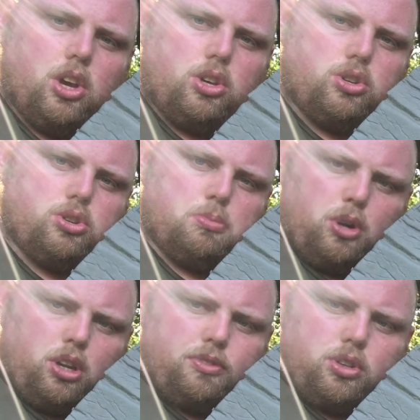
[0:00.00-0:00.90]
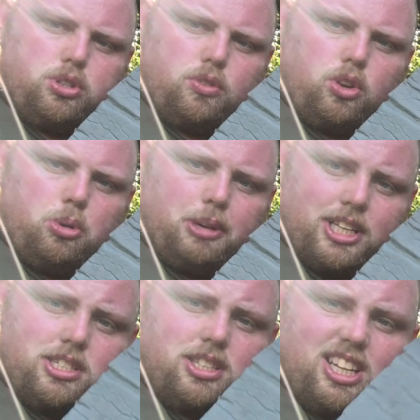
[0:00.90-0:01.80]
So a small offcut of roll
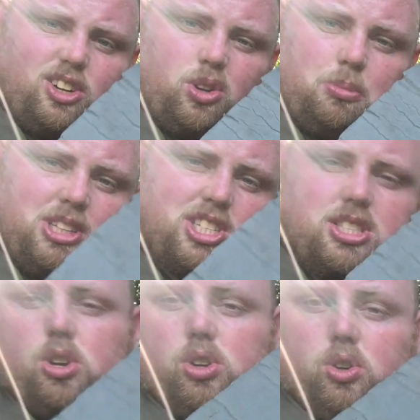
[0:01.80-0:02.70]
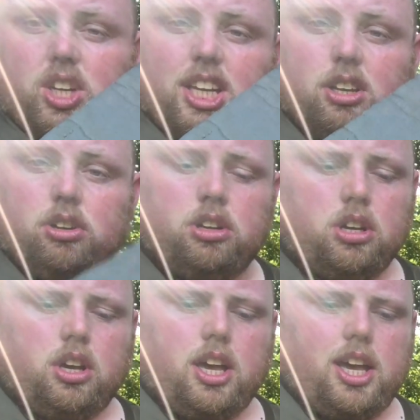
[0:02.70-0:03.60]
mat that I normally sit on or kneel on
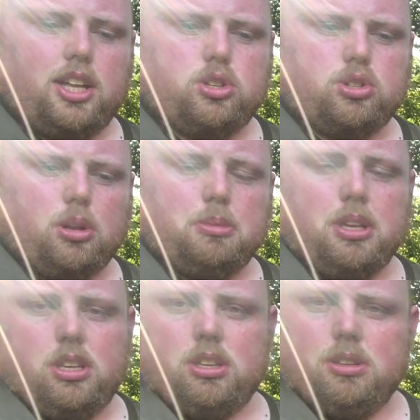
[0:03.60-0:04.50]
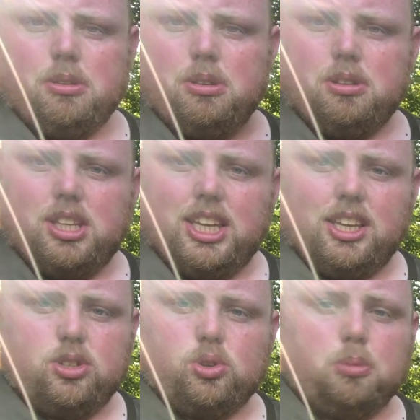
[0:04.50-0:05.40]
to stop me
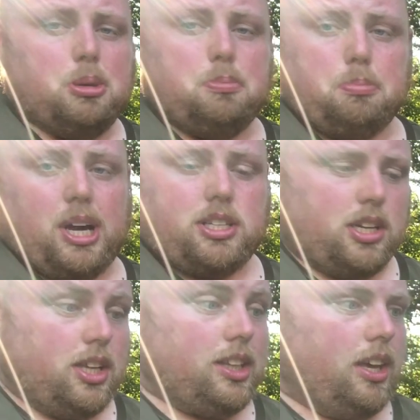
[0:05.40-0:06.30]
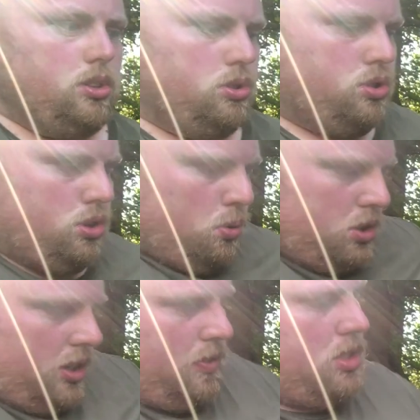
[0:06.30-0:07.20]
knees or me backside getting
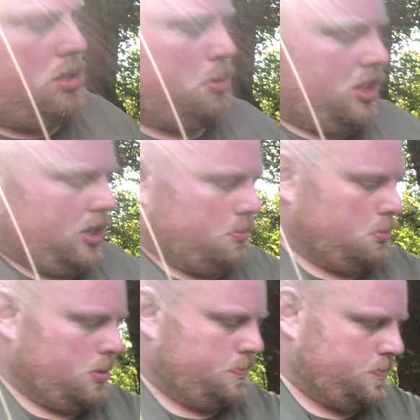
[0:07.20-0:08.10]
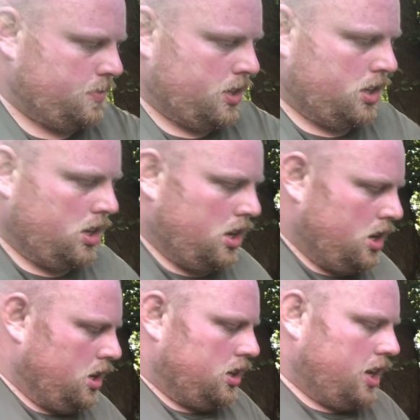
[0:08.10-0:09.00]
soaked if it's a bit damp.
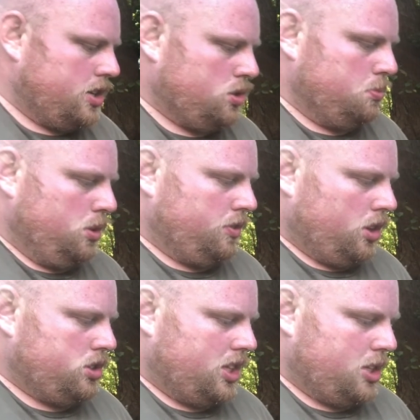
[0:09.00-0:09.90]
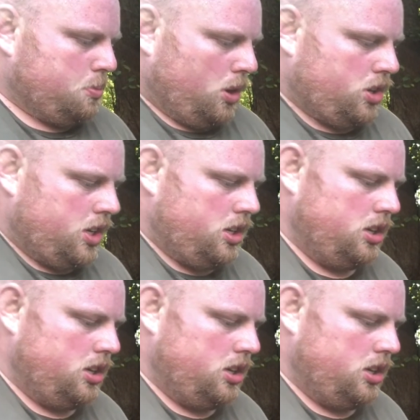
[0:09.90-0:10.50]
Okay, so moving on to this pocket.